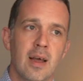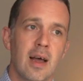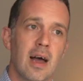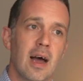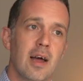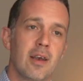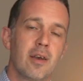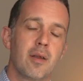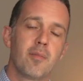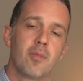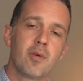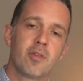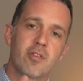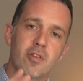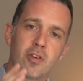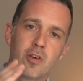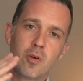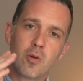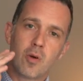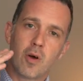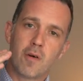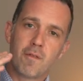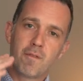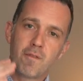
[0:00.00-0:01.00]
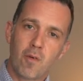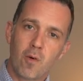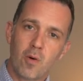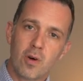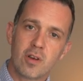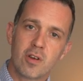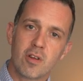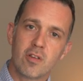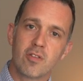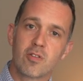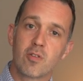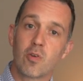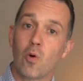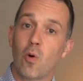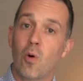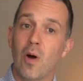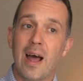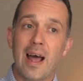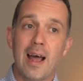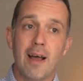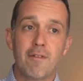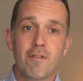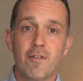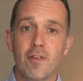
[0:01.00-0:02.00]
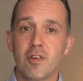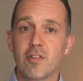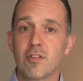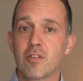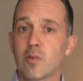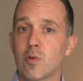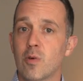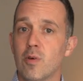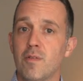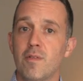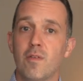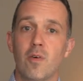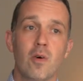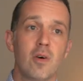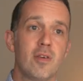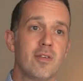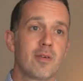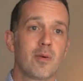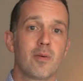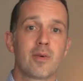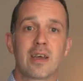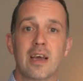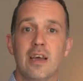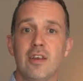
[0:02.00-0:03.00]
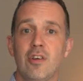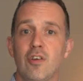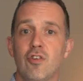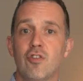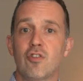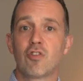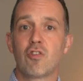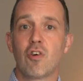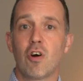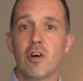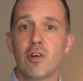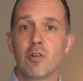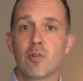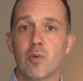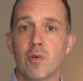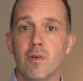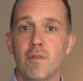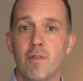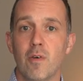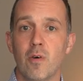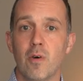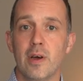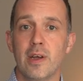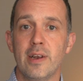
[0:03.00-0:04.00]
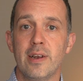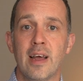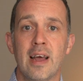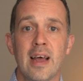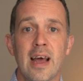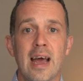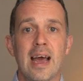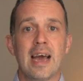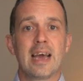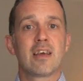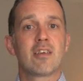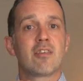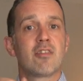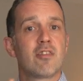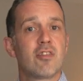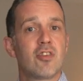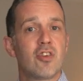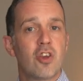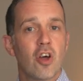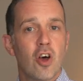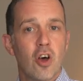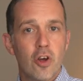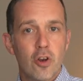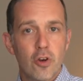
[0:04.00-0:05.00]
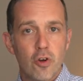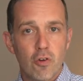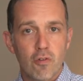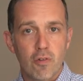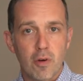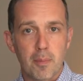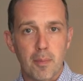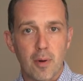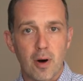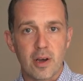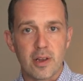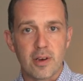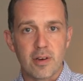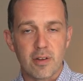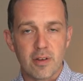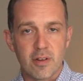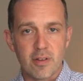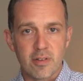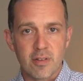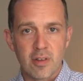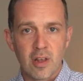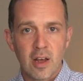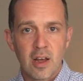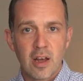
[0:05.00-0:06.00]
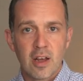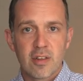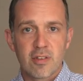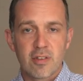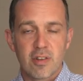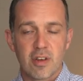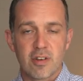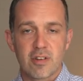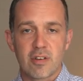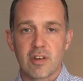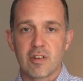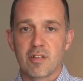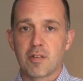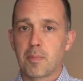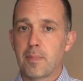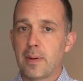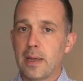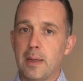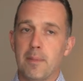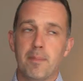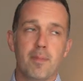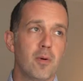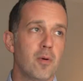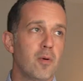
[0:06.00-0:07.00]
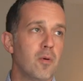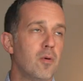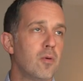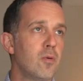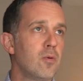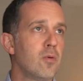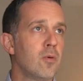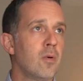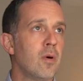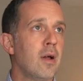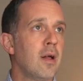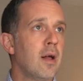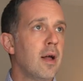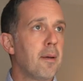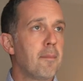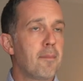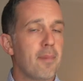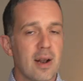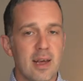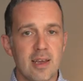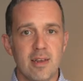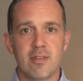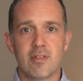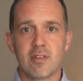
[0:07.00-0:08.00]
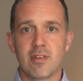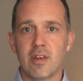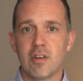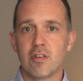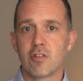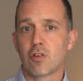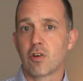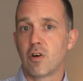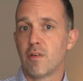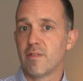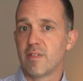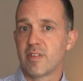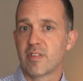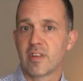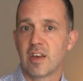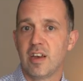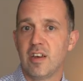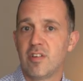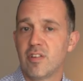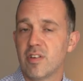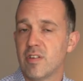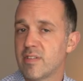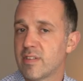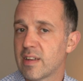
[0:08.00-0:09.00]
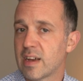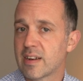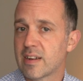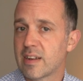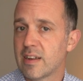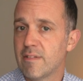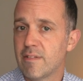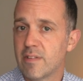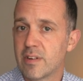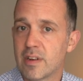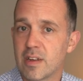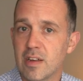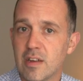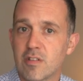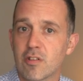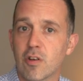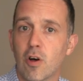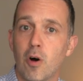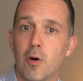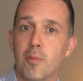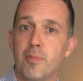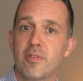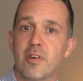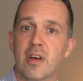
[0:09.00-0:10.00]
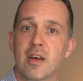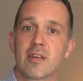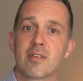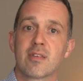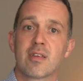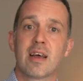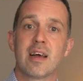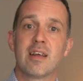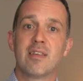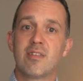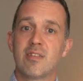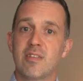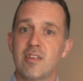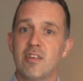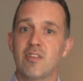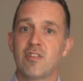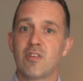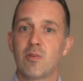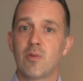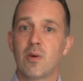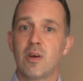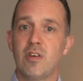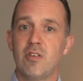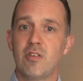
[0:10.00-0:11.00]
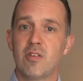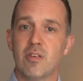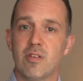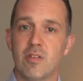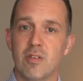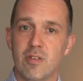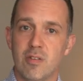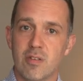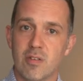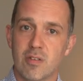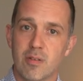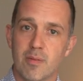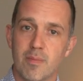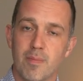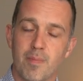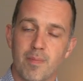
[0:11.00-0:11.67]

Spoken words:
And number two, avoidance or efforts to avoid. So again, you try to avoid external reminders, such as people, places, conversations, activities, objects, and situations.